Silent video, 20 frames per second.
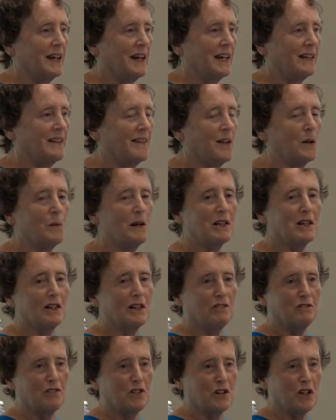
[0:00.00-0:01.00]
And then they wait
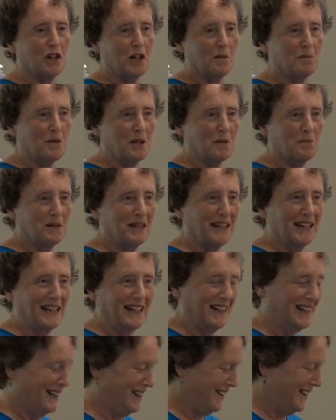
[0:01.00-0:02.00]
till a fish comes up to get
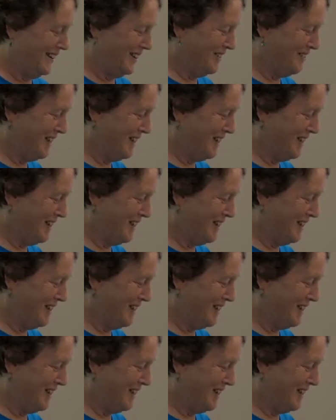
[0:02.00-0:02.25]
it and then they